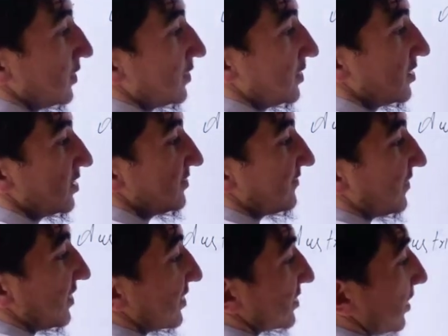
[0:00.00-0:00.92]
This is,
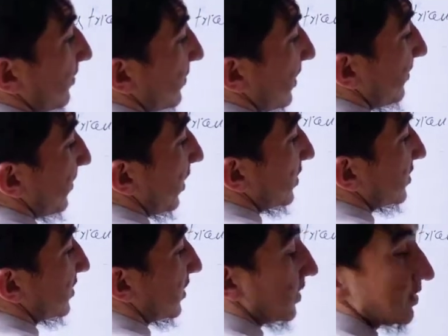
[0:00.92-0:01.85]
for example, a
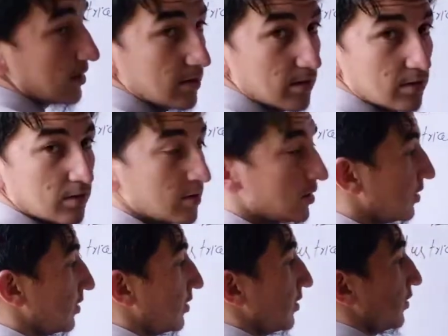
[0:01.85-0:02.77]
particle
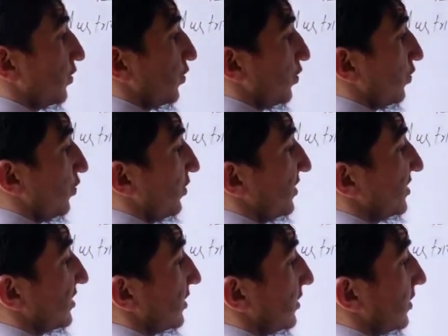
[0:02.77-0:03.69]

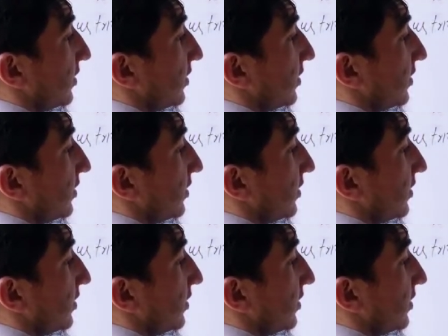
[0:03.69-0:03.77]
which